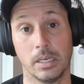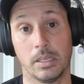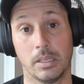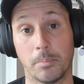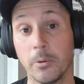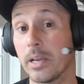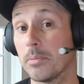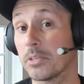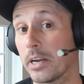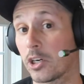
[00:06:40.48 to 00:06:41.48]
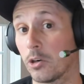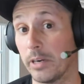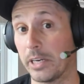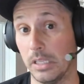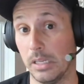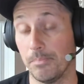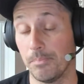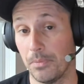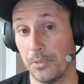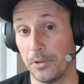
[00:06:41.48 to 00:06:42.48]
The bootcamp's got a curriculum.
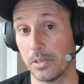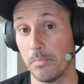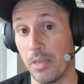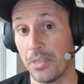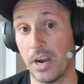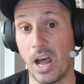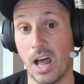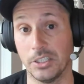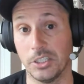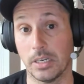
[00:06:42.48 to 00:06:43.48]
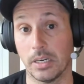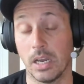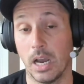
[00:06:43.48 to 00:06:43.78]
There's a methodology.